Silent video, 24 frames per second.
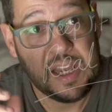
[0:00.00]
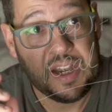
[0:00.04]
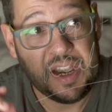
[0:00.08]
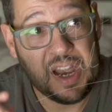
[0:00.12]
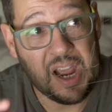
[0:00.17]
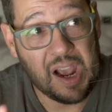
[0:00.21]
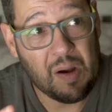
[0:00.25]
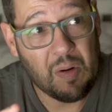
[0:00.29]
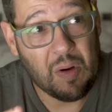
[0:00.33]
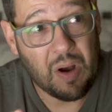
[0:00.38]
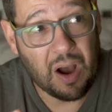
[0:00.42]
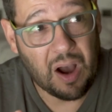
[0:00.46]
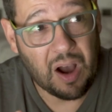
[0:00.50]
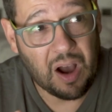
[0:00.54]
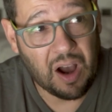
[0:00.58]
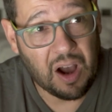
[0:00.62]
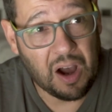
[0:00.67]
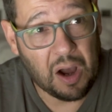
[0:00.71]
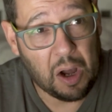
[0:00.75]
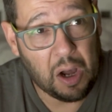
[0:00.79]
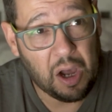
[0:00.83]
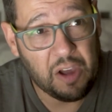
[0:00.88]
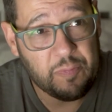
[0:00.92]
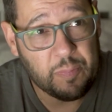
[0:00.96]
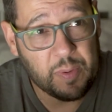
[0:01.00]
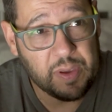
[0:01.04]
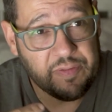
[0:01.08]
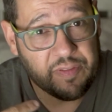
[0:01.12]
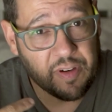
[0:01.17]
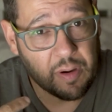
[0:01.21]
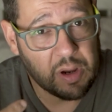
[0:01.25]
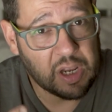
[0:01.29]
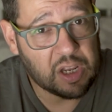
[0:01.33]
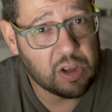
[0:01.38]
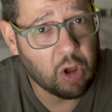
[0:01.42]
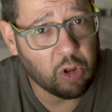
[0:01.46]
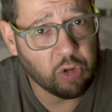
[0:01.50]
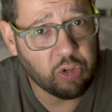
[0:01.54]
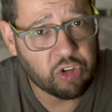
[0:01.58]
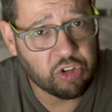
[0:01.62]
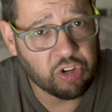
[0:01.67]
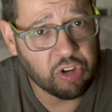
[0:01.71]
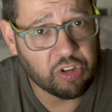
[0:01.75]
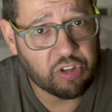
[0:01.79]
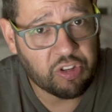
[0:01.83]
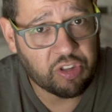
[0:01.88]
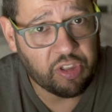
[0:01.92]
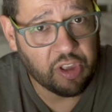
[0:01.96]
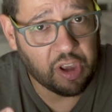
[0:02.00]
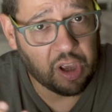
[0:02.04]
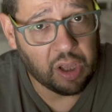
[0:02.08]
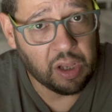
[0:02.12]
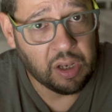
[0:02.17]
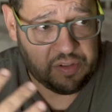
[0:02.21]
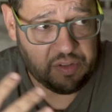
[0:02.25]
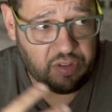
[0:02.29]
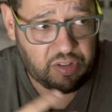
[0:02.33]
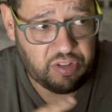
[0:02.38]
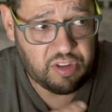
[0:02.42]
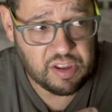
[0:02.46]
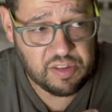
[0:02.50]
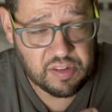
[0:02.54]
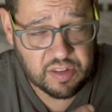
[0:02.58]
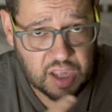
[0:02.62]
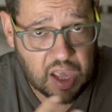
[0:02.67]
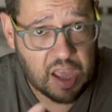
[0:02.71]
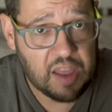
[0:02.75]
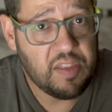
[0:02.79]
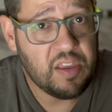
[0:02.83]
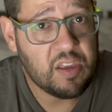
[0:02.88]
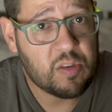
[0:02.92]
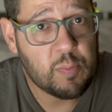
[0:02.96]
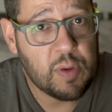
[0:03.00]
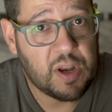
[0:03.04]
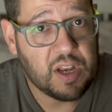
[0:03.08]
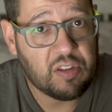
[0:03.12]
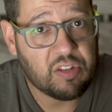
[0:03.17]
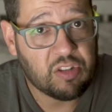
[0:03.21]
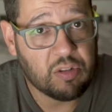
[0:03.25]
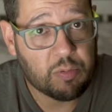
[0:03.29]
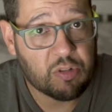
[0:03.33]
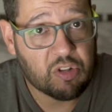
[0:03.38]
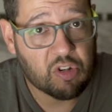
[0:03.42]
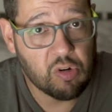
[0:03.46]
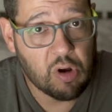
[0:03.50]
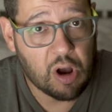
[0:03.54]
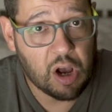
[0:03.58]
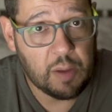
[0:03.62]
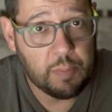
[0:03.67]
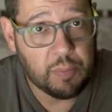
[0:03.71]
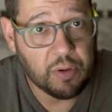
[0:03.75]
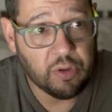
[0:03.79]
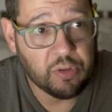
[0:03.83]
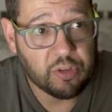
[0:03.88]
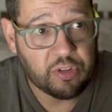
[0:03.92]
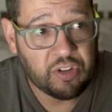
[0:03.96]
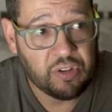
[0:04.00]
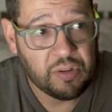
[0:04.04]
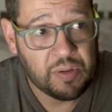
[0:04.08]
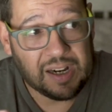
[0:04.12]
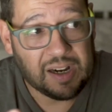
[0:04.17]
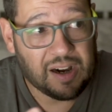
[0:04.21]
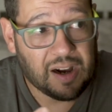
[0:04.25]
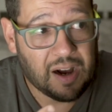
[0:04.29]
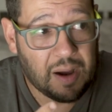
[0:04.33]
Now, I've been very conscious that since getting this many subscribers,